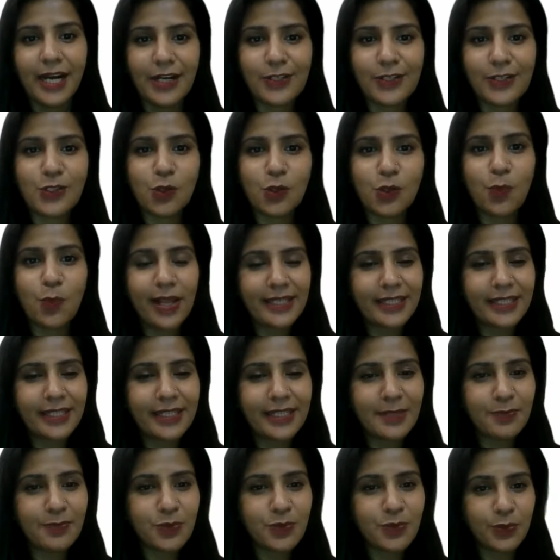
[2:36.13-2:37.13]
So
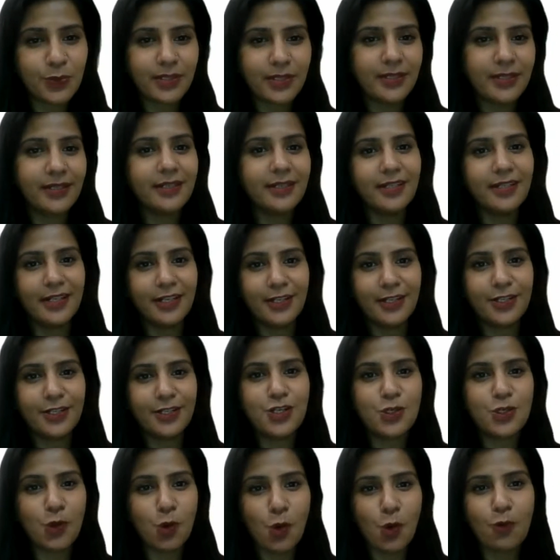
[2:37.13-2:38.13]
welcome to the
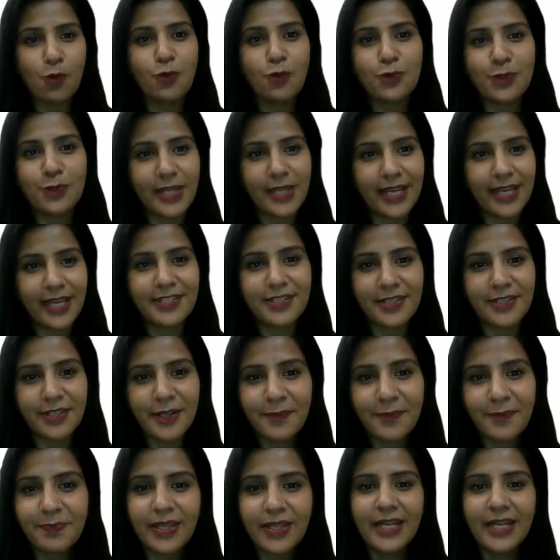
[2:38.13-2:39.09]
show for today, sir.